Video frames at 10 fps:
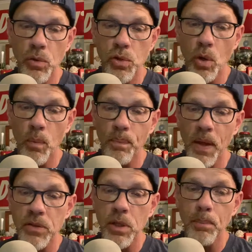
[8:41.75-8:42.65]
So
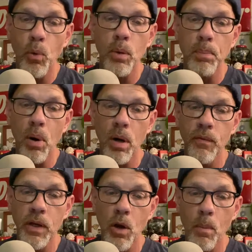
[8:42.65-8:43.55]
that's the important part of
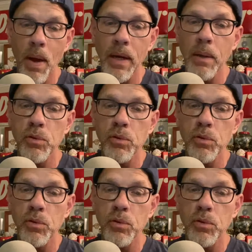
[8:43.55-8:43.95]
a domain name.